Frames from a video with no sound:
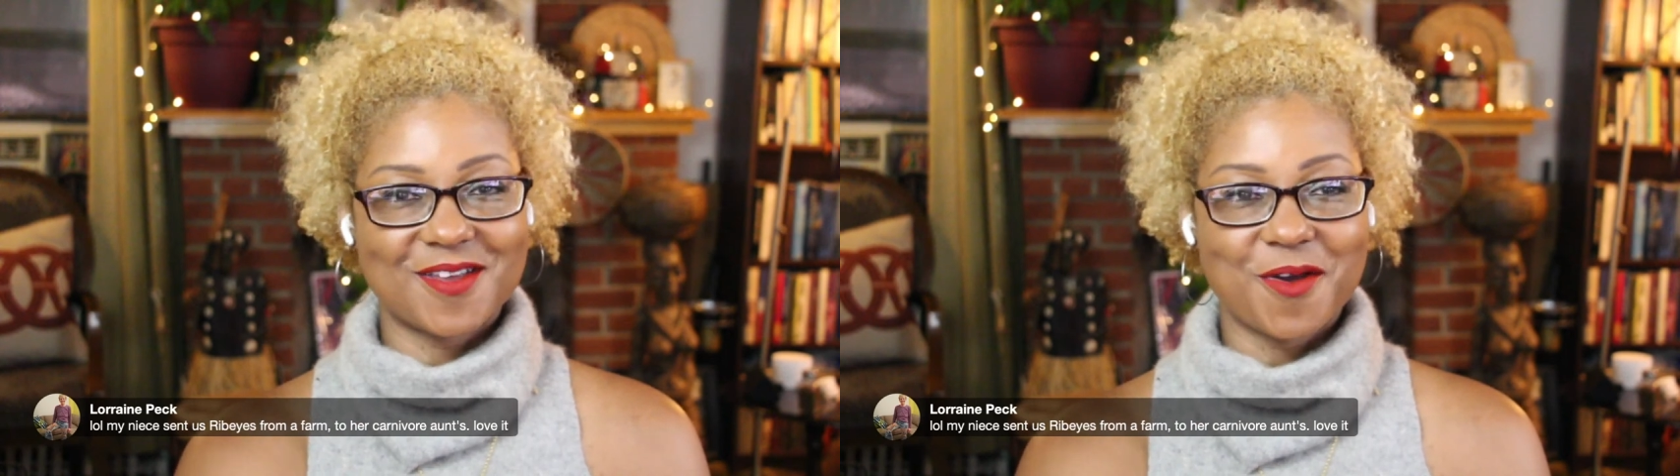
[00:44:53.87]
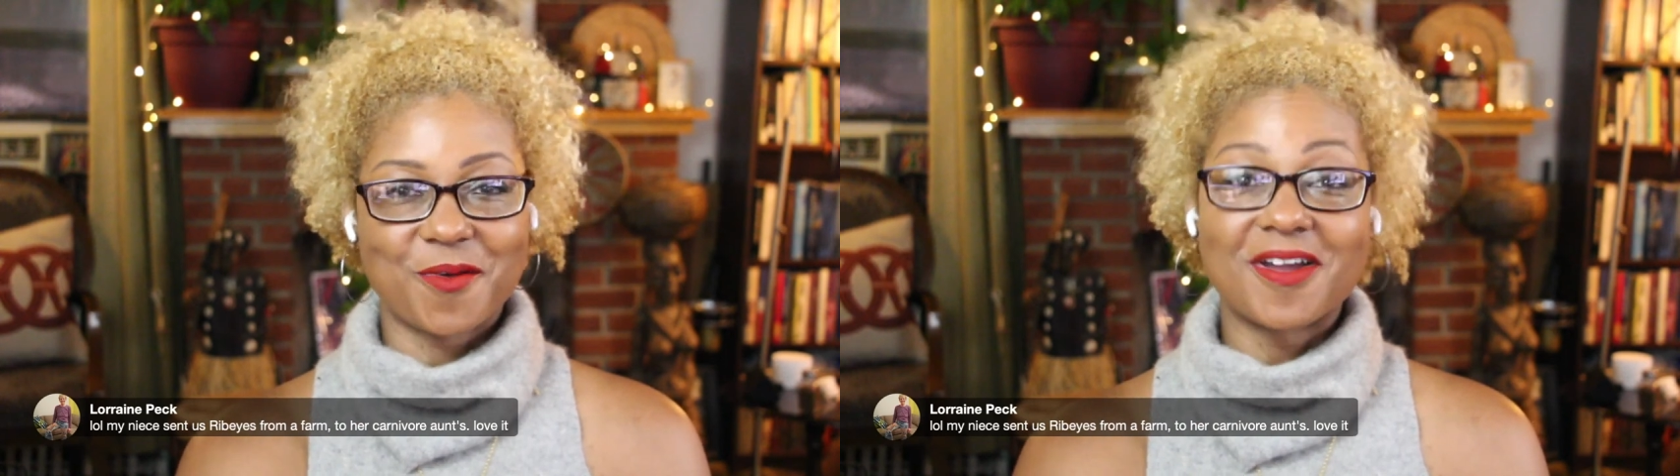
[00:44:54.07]

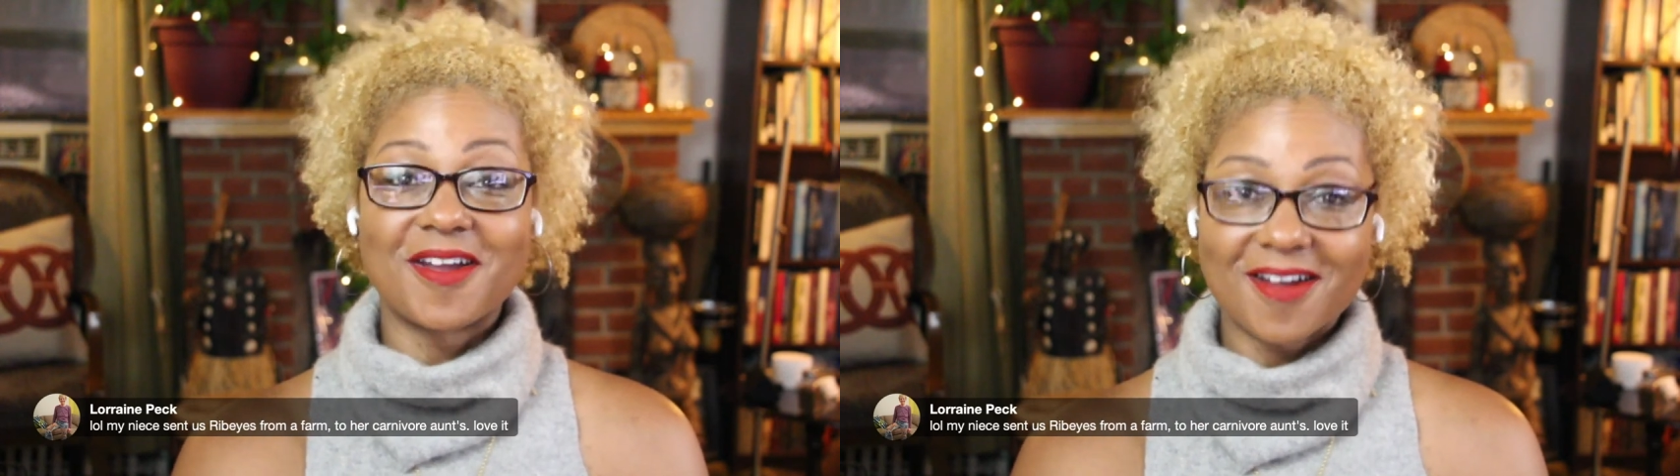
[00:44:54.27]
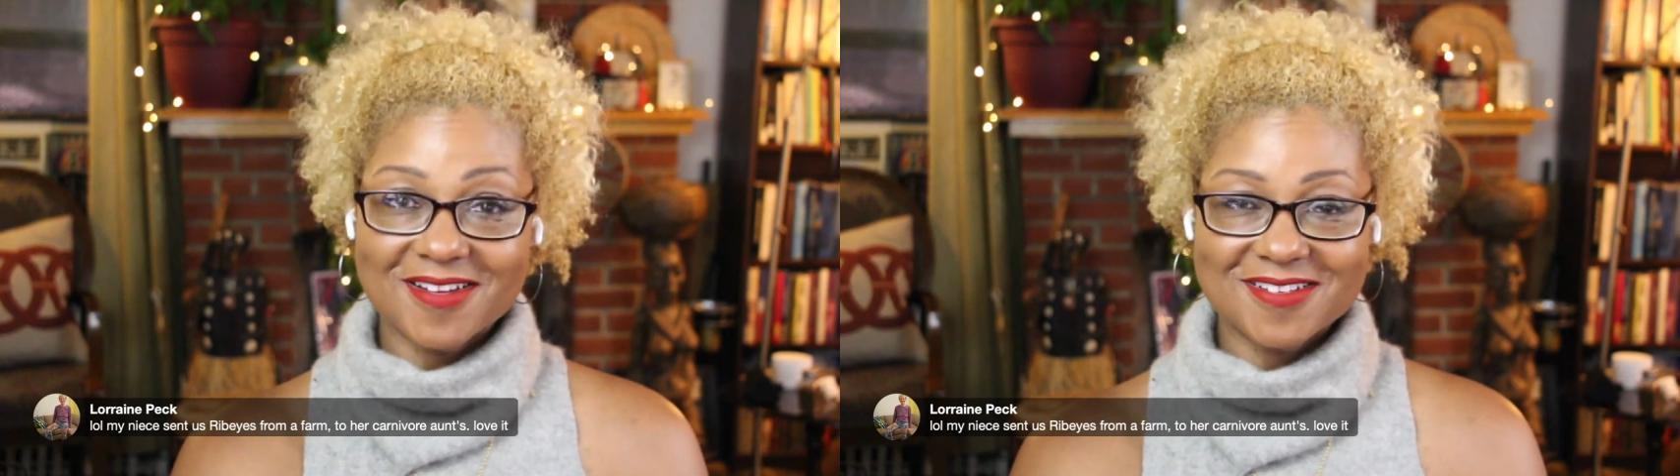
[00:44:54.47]
So
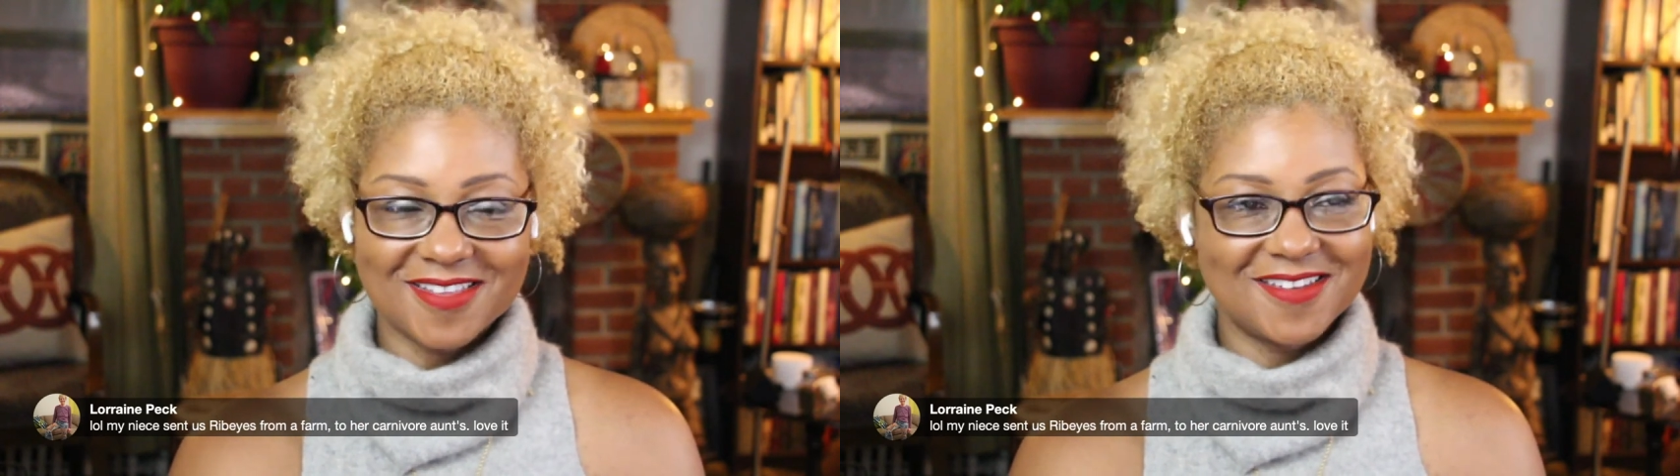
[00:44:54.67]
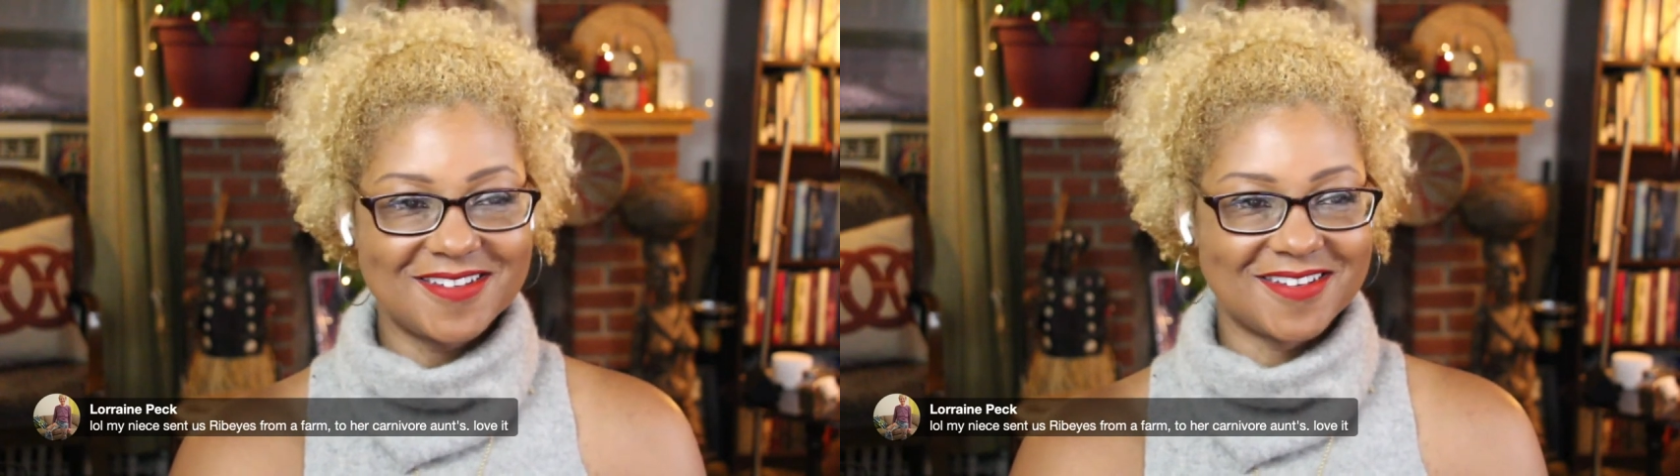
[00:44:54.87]

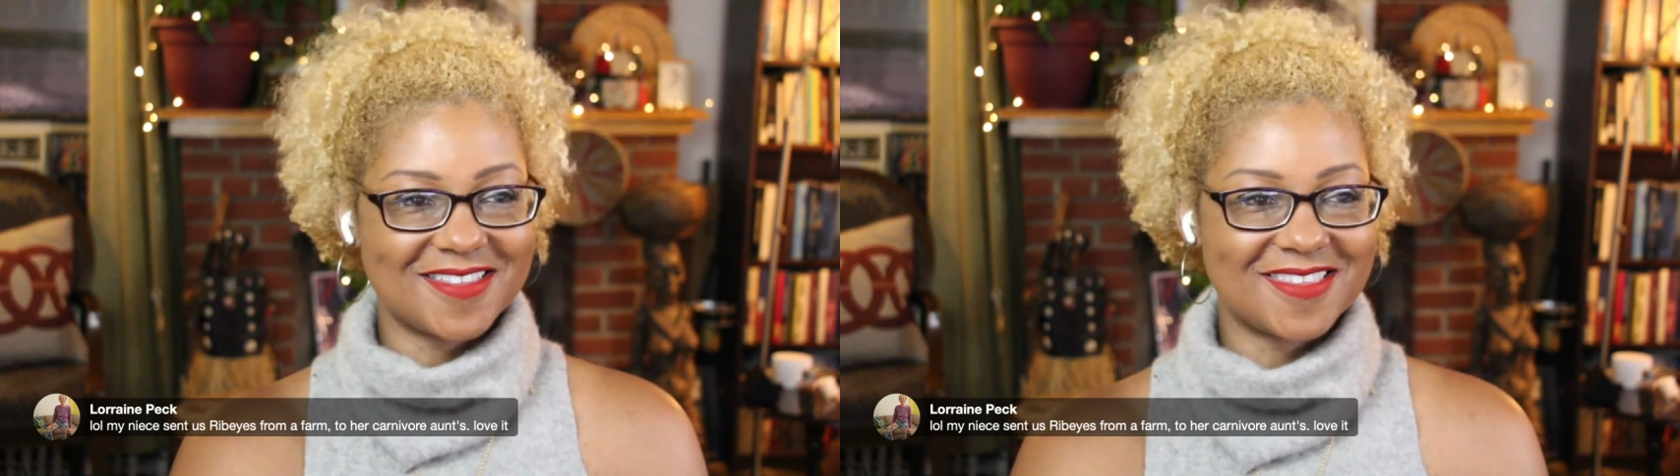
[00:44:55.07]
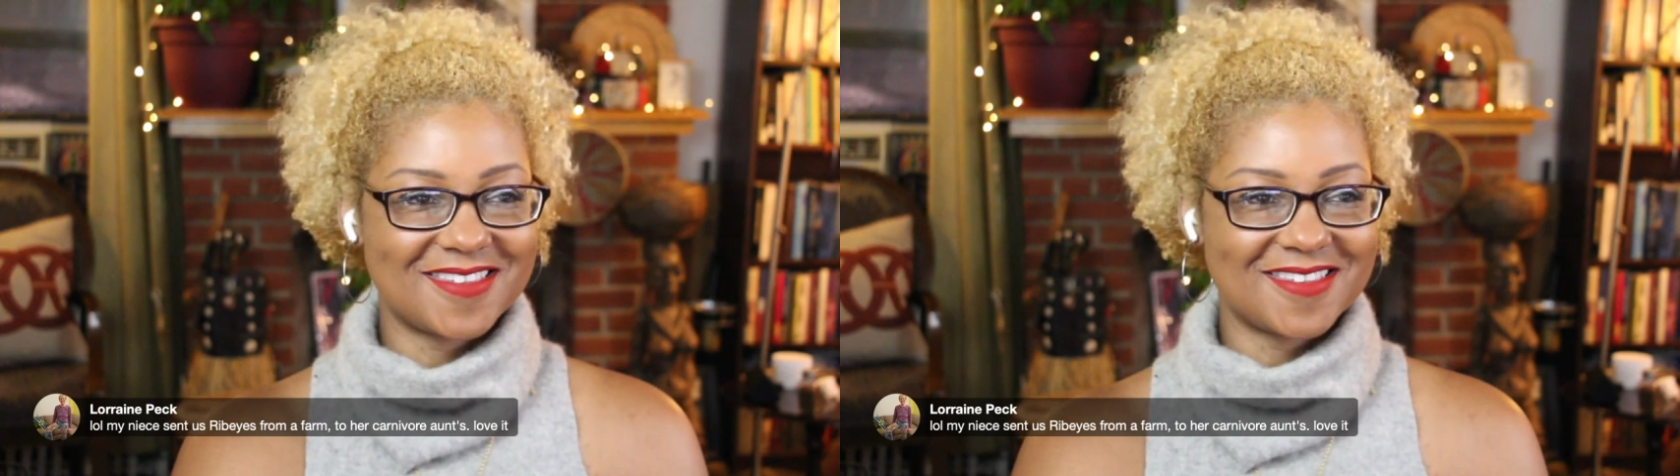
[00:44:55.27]

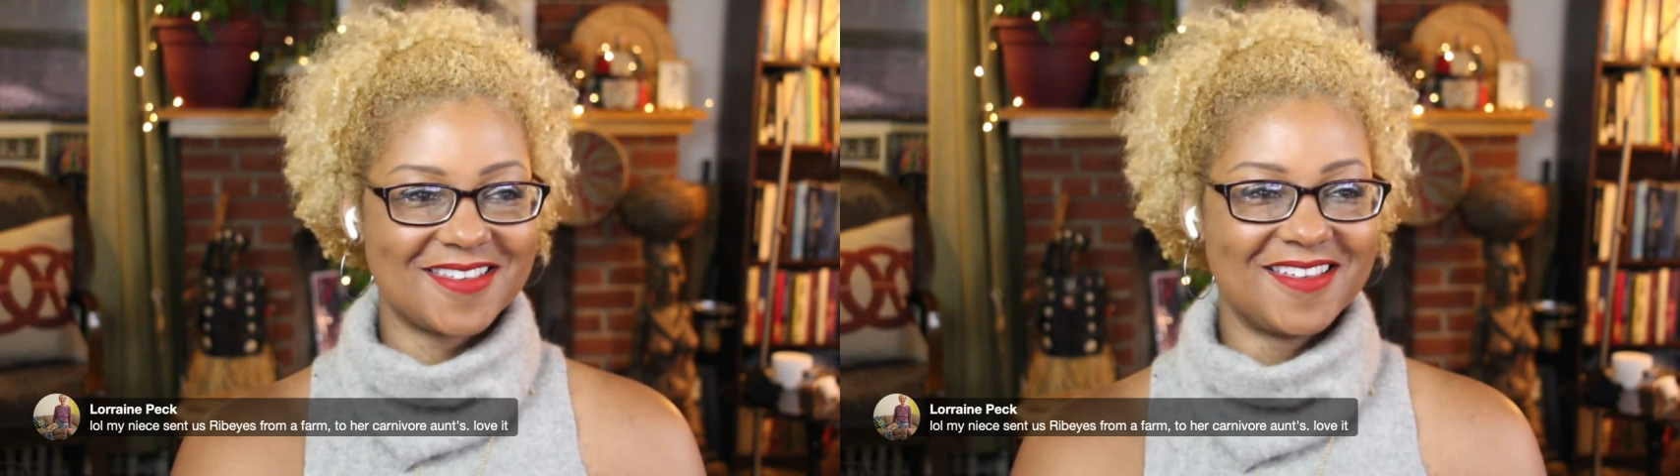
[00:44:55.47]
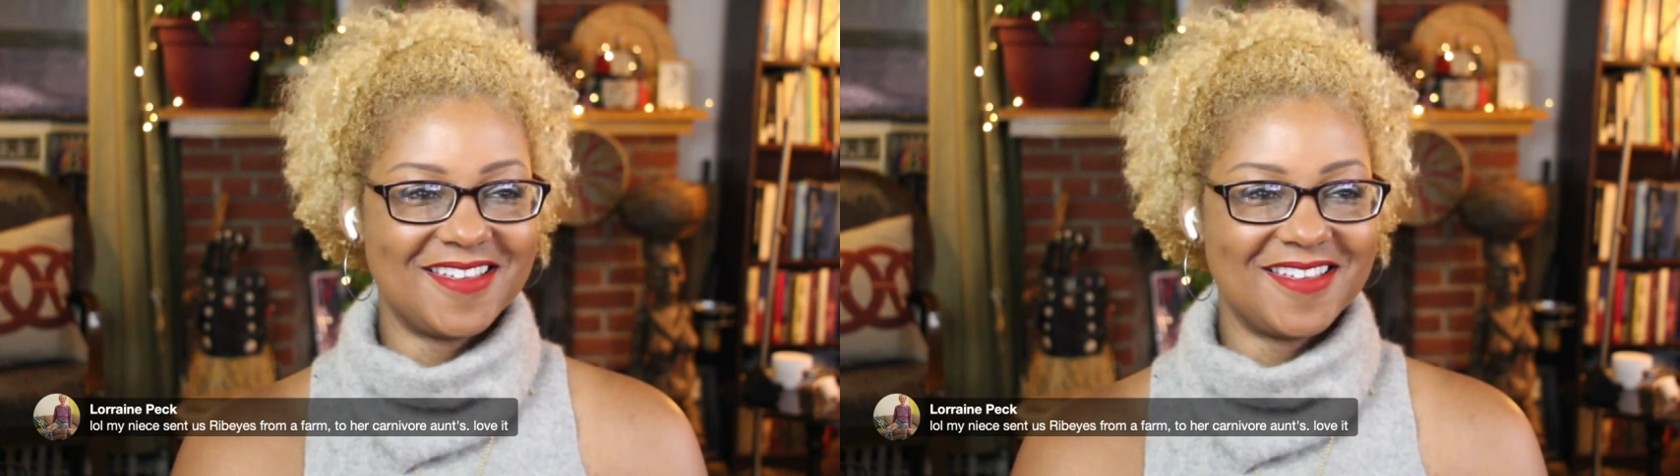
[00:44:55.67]
congratulations.